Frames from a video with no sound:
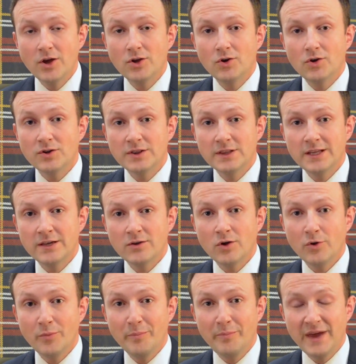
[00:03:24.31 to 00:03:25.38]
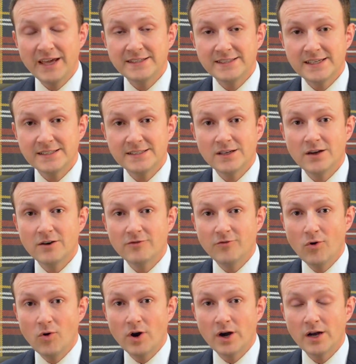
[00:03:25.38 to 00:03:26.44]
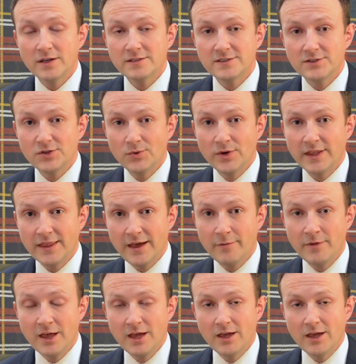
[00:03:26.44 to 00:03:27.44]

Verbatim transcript: your legal basis for suing them.